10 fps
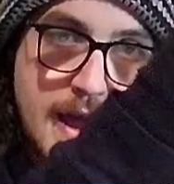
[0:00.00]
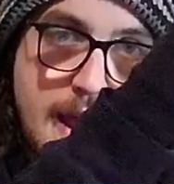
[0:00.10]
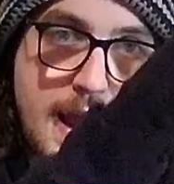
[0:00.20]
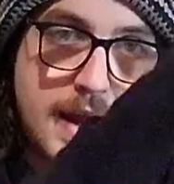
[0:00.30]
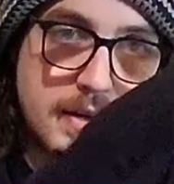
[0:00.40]

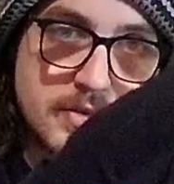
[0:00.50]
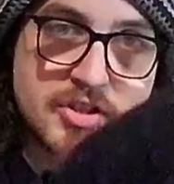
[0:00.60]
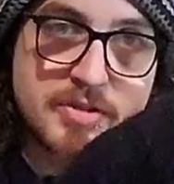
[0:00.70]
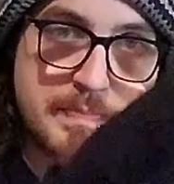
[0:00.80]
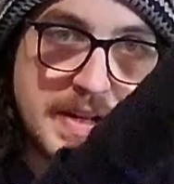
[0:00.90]
and
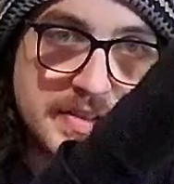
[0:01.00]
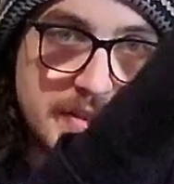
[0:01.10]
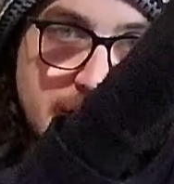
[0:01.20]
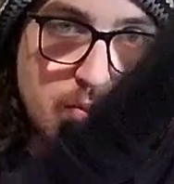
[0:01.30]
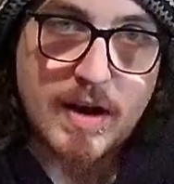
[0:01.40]
just
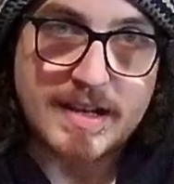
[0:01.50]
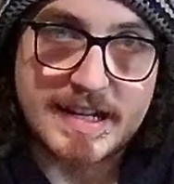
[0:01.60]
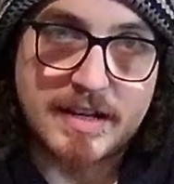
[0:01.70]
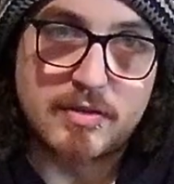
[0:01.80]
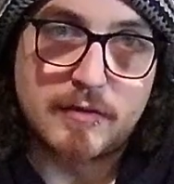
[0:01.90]
basically a
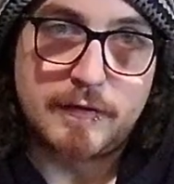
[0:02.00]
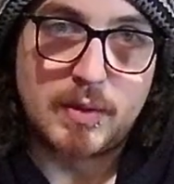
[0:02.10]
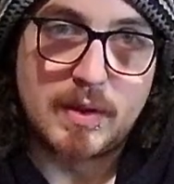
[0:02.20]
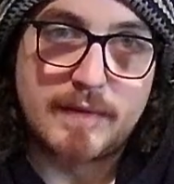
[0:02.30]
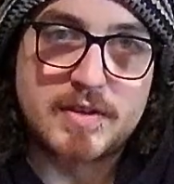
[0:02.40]
rectangle
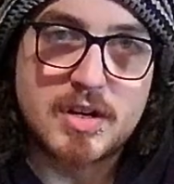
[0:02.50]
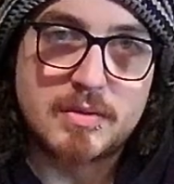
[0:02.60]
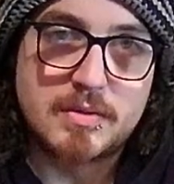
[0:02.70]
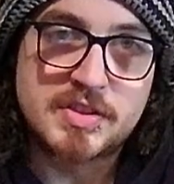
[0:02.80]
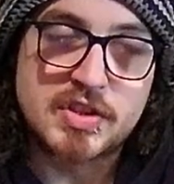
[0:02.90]
full of
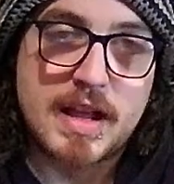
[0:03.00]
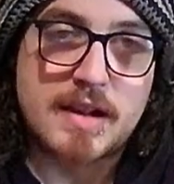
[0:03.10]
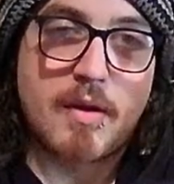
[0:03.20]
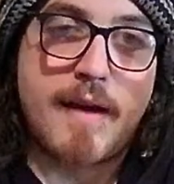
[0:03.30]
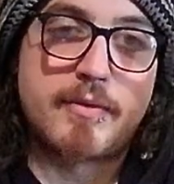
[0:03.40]
nodes that
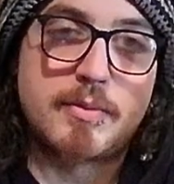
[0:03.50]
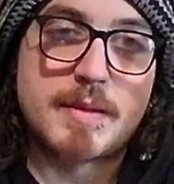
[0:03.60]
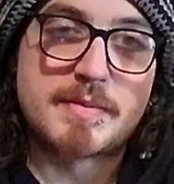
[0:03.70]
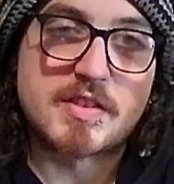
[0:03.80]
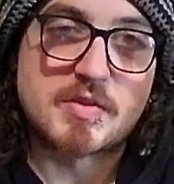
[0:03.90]
are having
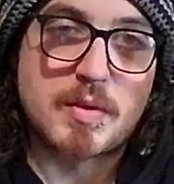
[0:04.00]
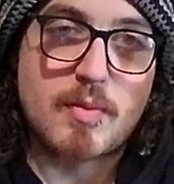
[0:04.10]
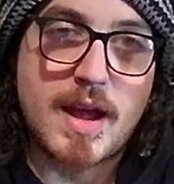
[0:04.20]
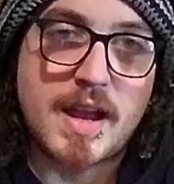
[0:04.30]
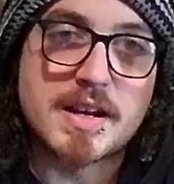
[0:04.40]
themselves be
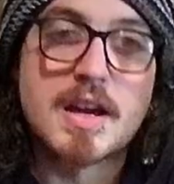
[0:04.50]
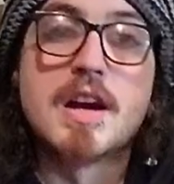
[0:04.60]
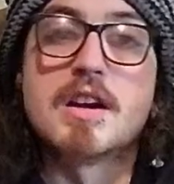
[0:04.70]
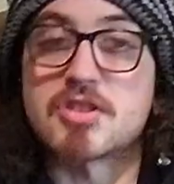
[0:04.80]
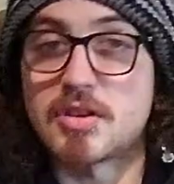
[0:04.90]
read
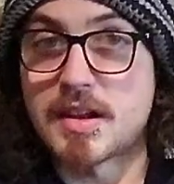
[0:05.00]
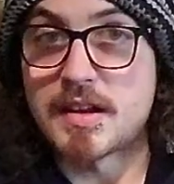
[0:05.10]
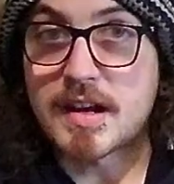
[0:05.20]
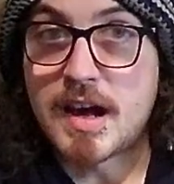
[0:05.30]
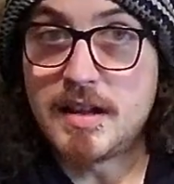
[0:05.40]
turn
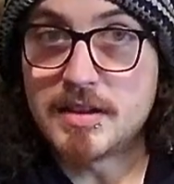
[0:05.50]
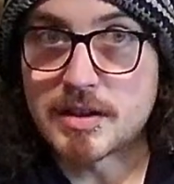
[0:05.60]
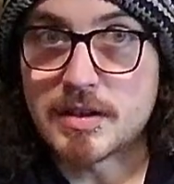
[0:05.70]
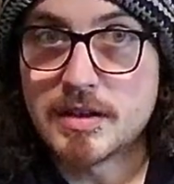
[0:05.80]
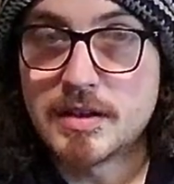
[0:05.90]
into
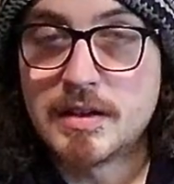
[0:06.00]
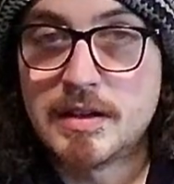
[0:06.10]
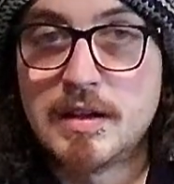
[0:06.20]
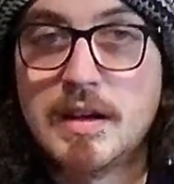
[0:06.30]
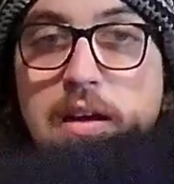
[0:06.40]
color,
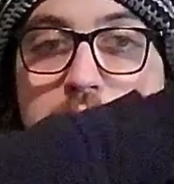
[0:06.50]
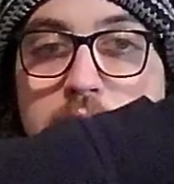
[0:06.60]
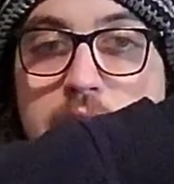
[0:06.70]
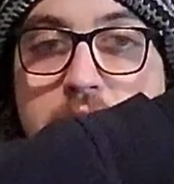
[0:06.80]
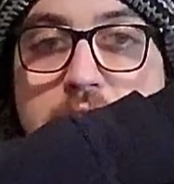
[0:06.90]

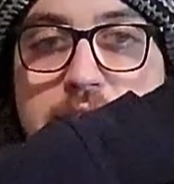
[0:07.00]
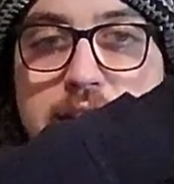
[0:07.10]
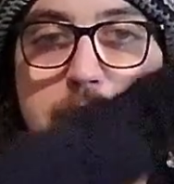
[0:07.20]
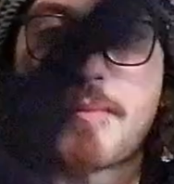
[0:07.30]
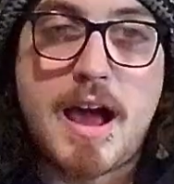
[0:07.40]
and
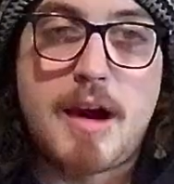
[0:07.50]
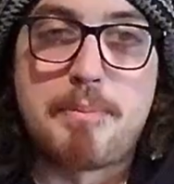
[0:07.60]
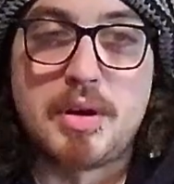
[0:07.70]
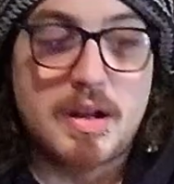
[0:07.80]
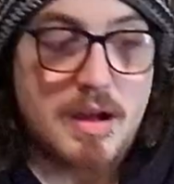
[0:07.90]
then
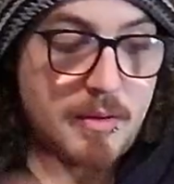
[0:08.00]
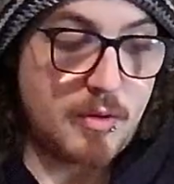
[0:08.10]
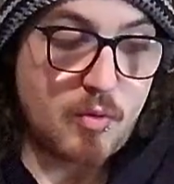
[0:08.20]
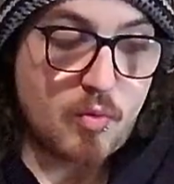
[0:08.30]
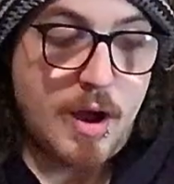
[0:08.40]
output
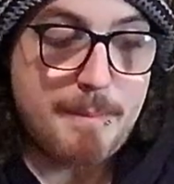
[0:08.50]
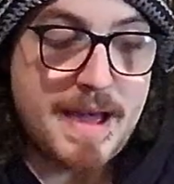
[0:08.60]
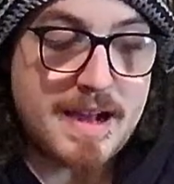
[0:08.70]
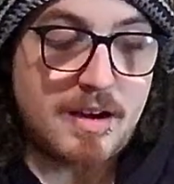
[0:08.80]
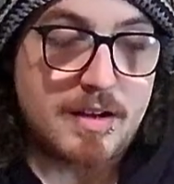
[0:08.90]
right
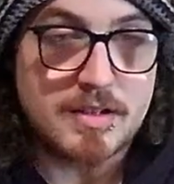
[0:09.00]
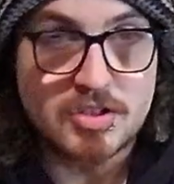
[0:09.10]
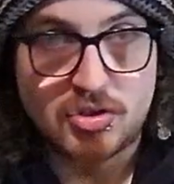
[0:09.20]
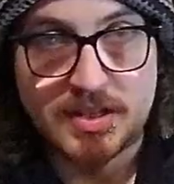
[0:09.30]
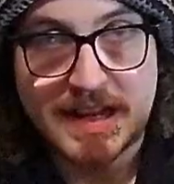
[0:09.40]
back on
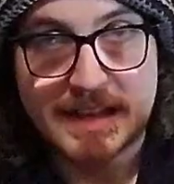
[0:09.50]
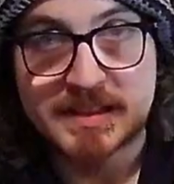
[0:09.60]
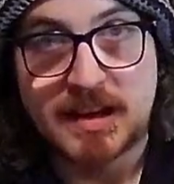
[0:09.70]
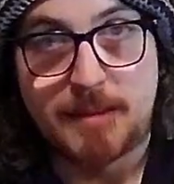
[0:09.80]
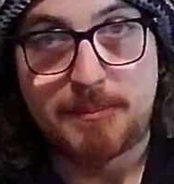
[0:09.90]
to the desktop.